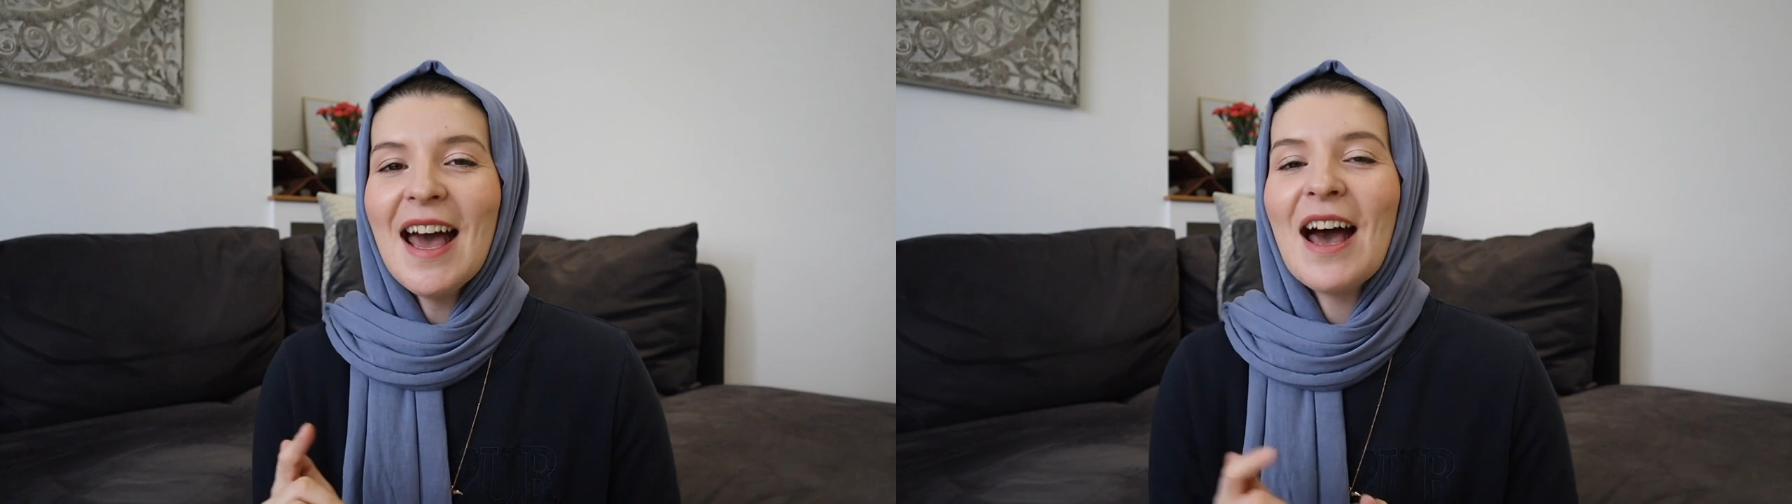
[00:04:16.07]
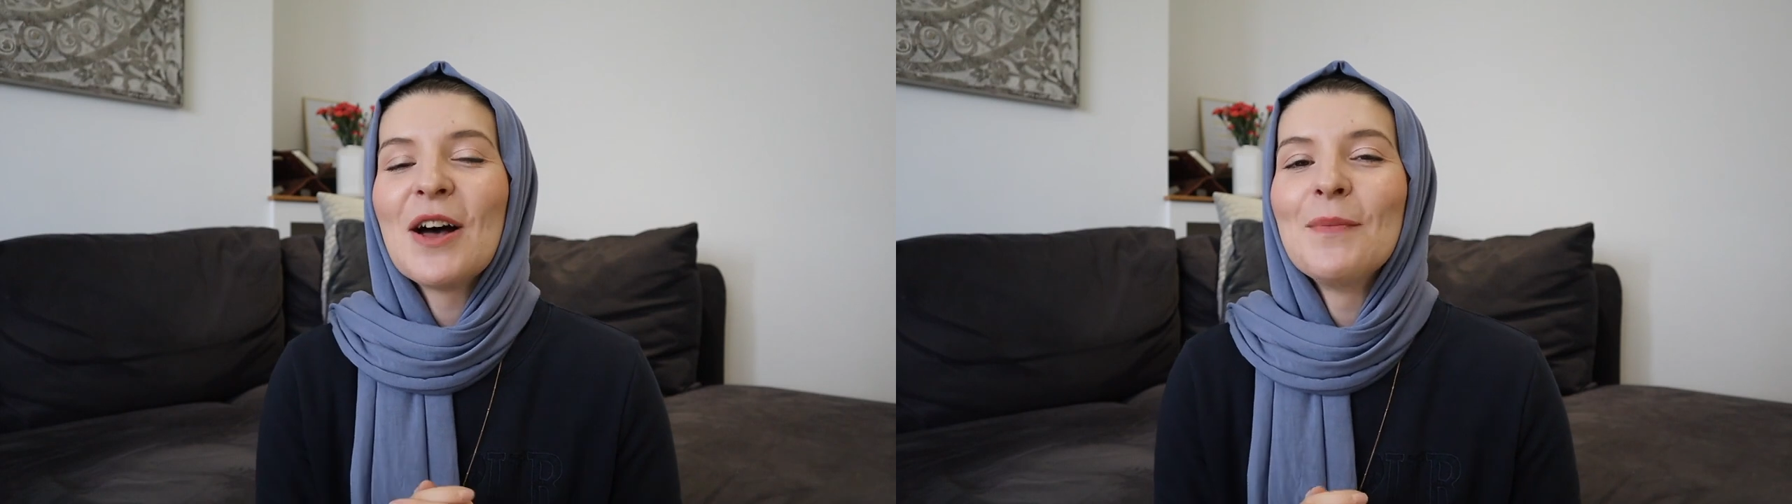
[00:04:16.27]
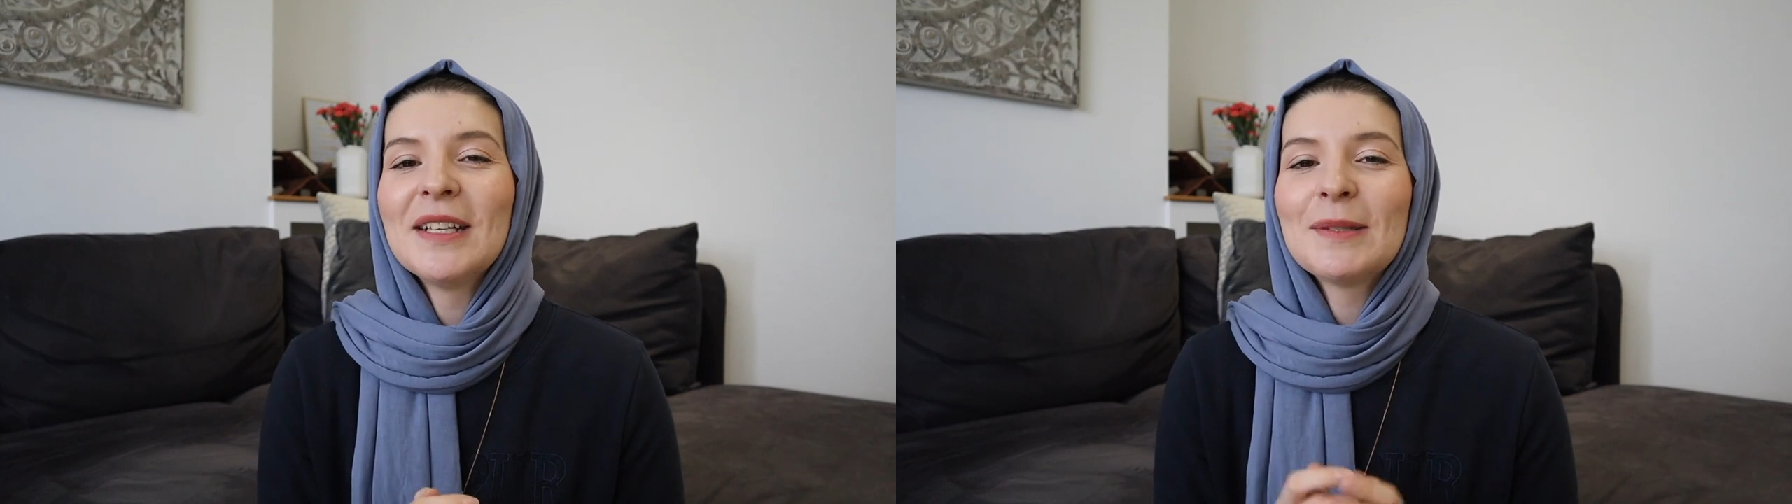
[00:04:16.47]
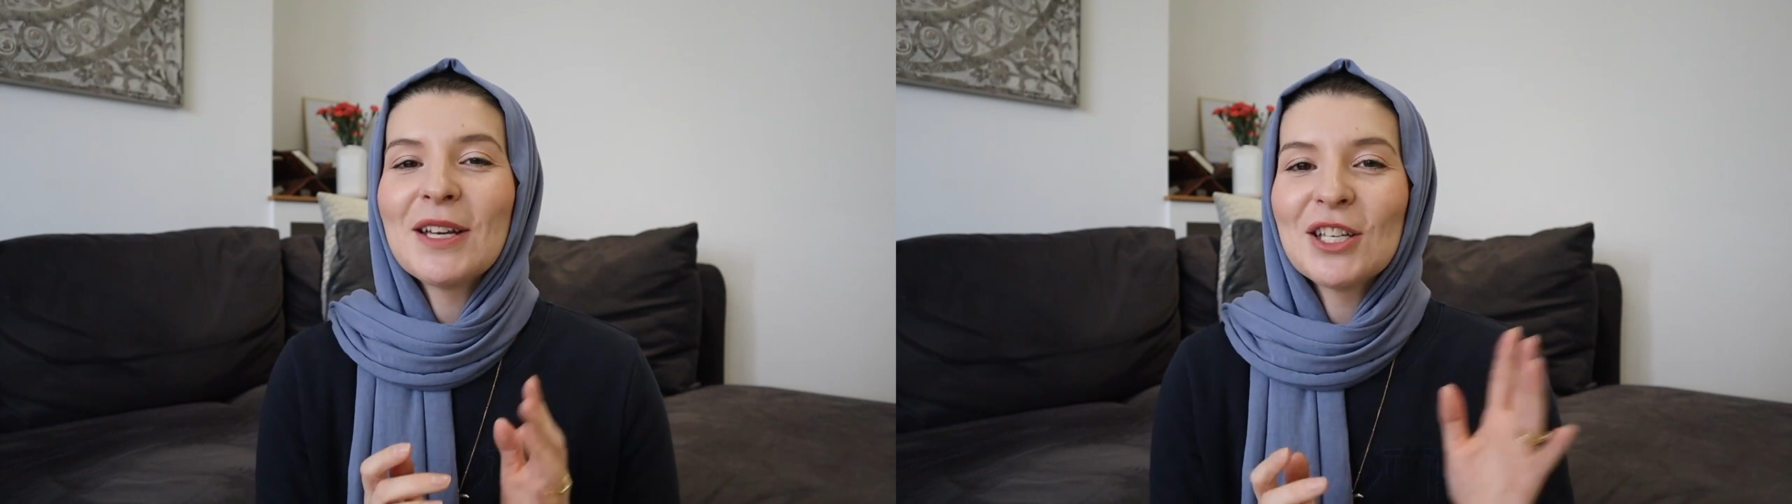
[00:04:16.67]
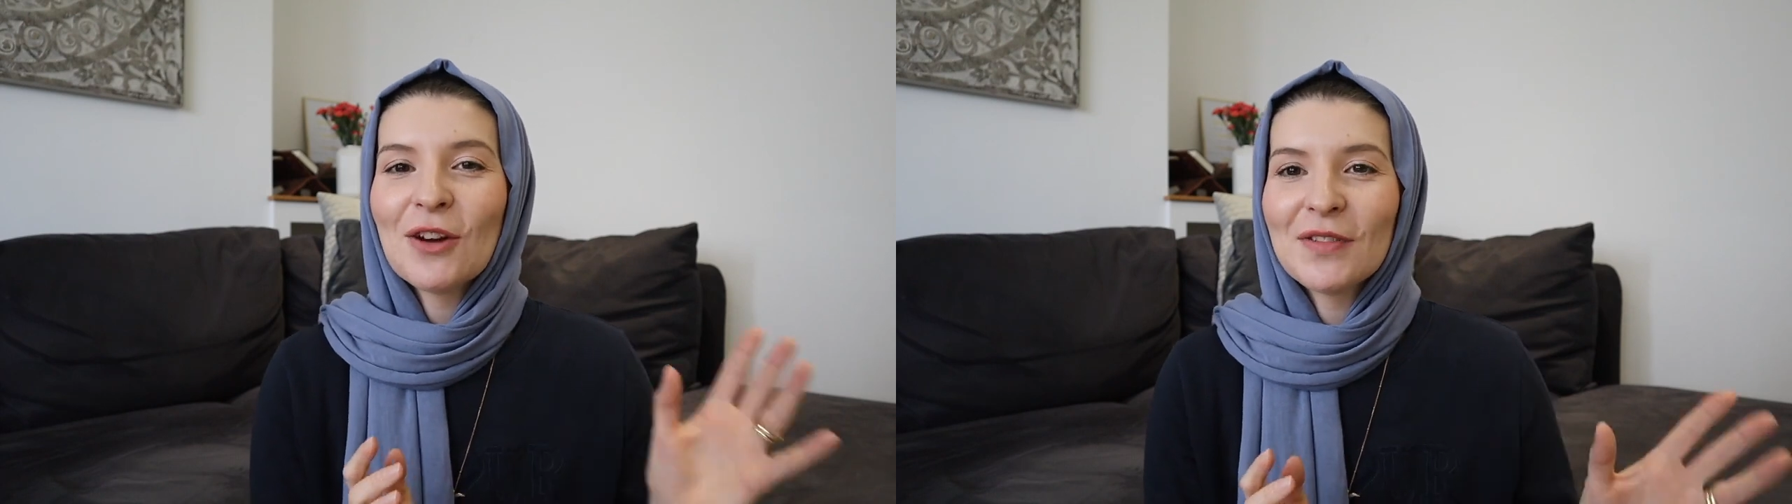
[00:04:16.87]

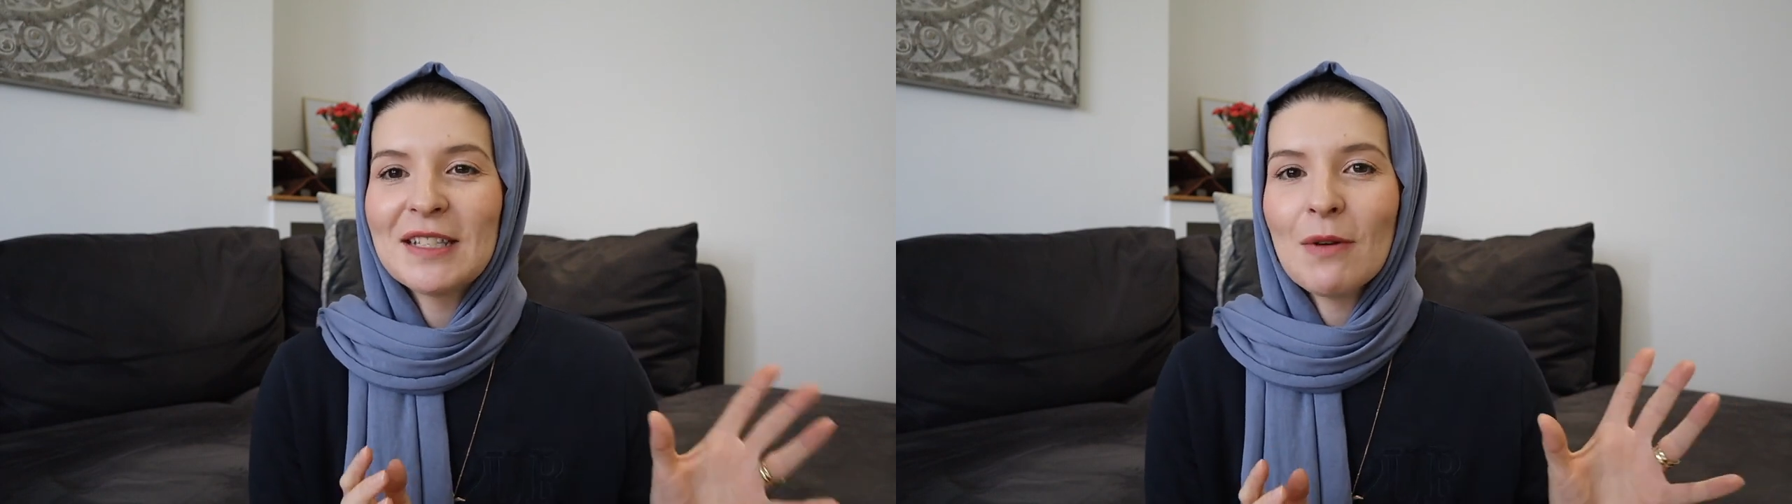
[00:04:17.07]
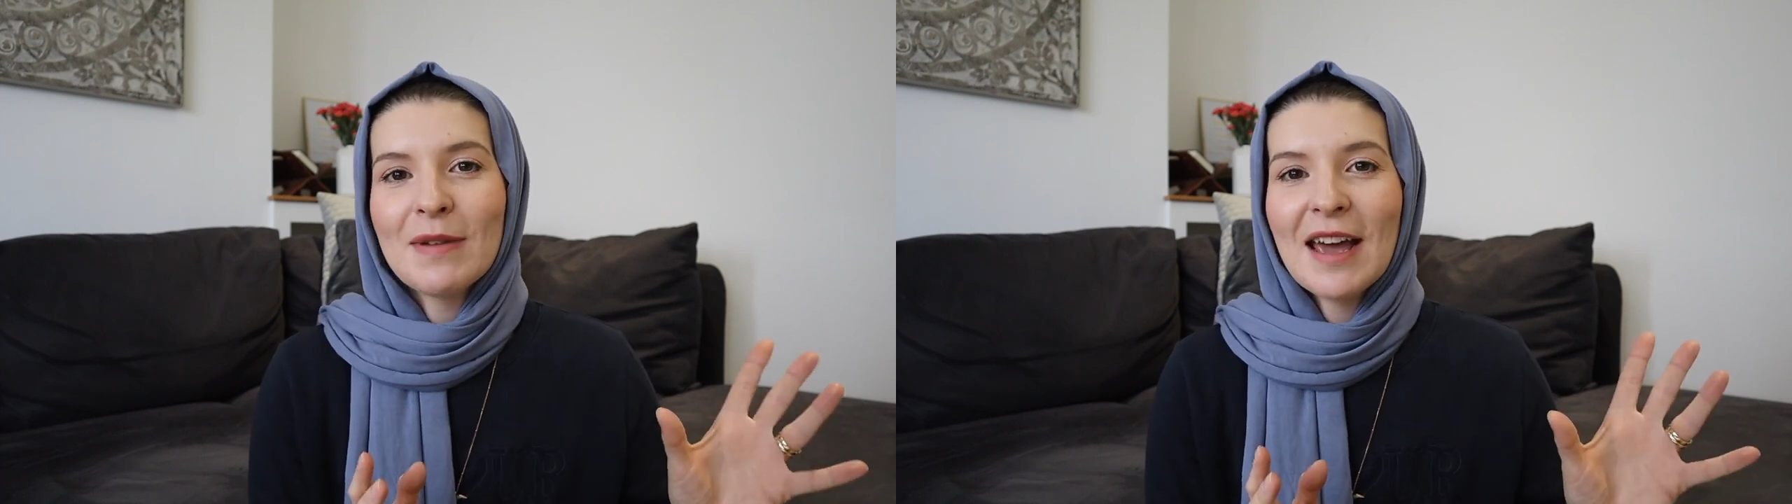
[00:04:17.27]
especially obviously when